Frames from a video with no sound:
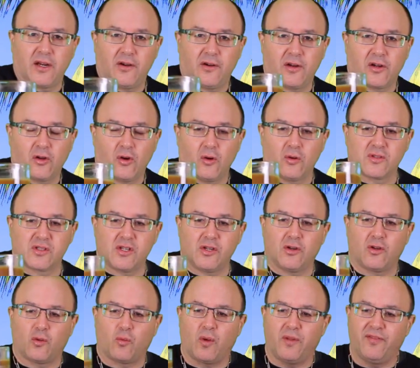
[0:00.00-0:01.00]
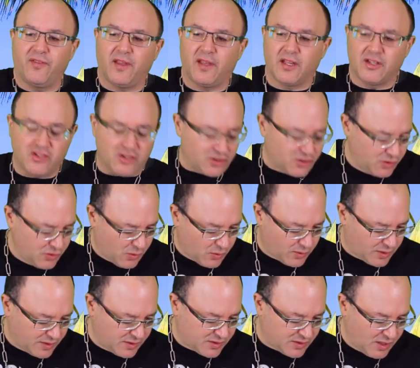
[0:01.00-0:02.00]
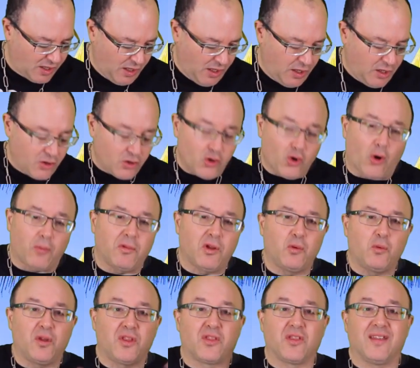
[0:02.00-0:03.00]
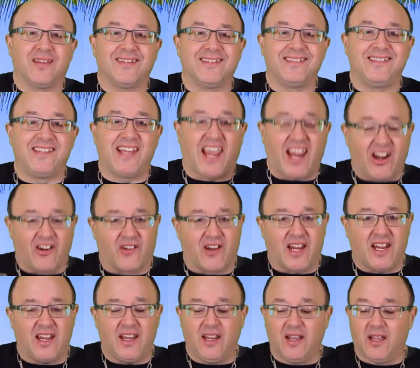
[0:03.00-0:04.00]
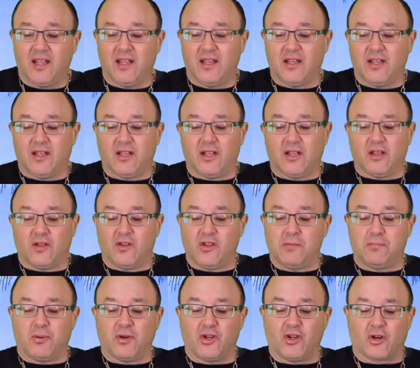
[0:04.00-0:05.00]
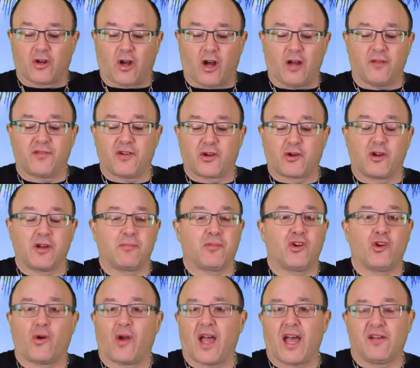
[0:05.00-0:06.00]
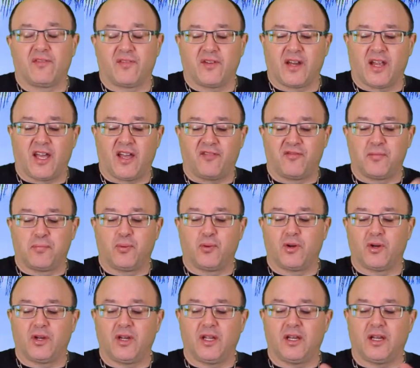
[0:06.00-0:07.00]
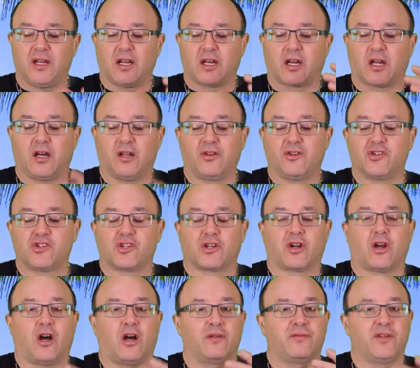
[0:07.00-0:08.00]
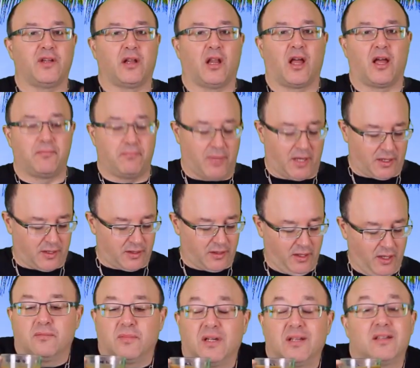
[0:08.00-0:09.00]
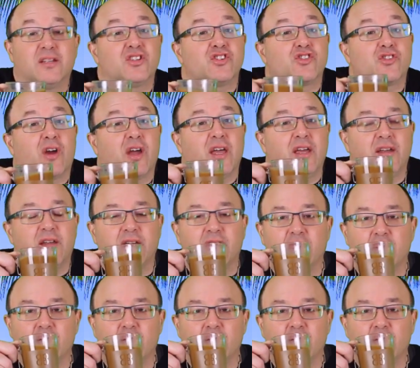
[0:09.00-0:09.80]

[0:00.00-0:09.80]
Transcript: here it goes. You know, the one thing I just noticed, normally with dairy, you put your coffee creamer, your half and half, you put it in, it colors your coffee a lot better. But let's try